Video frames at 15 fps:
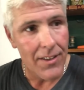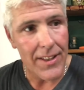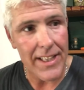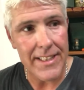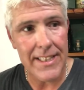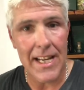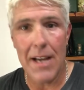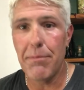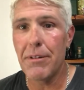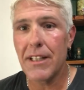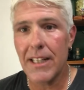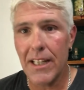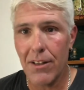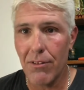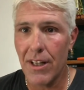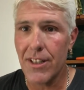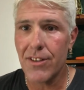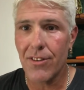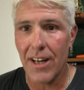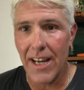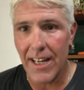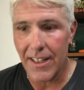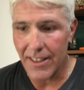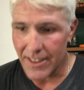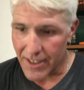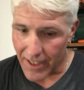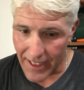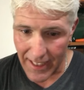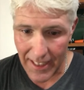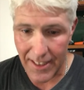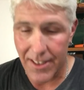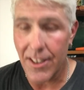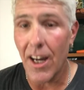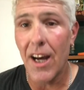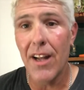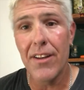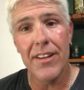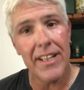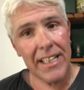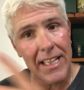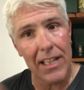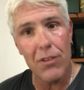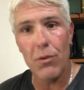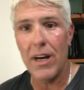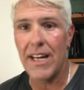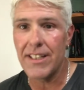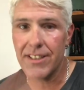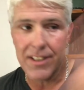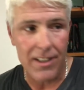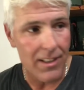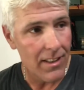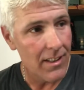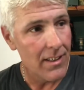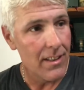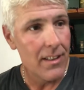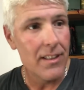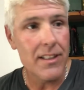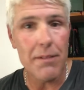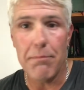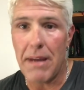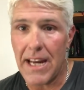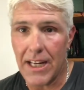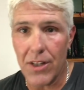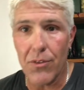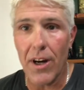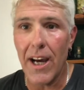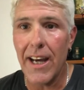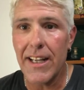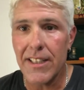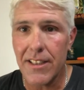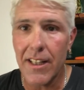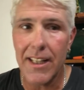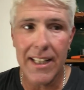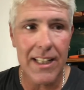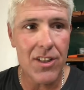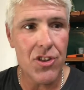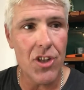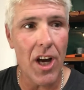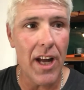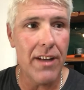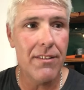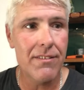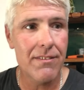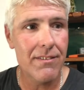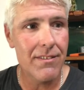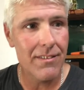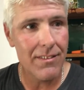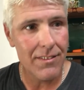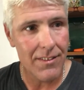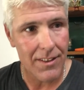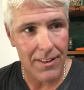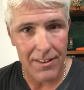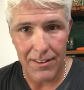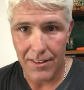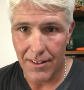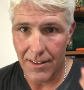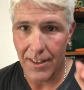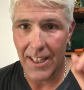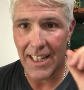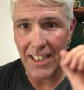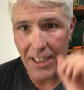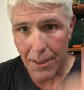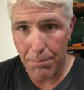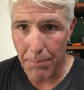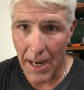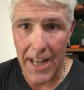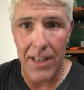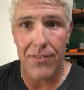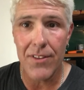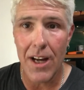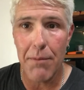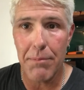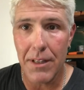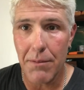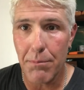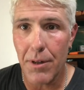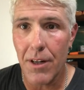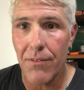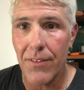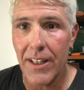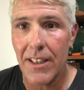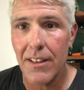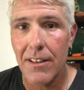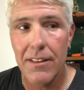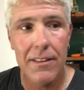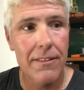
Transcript: That Tampa to Key West ride is going to get done. The Key West to Maine ride is going to get done, in spite of not being perfect.